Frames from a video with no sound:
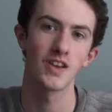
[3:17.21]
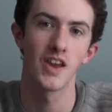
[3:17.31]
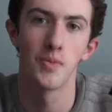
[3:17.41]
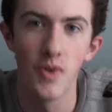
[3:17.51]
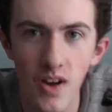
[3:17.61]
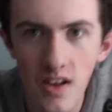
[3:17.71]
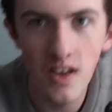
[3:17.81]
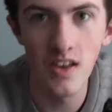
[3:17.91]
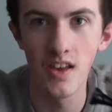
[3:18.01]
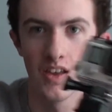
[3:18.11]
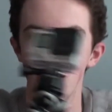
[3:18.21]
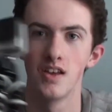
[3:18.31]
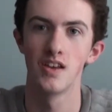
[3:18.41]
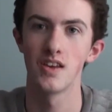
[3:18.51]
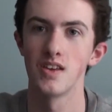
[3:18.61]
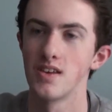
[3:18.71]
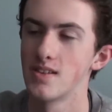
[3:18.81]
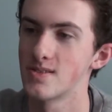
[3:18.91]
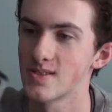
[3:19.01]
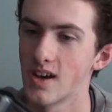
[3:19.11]
camera.
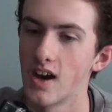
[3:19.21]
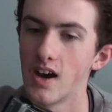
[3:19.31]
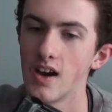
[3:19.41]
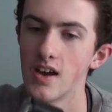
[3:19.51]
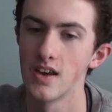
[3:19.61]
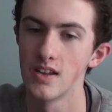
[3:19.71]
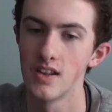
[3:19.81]
It's got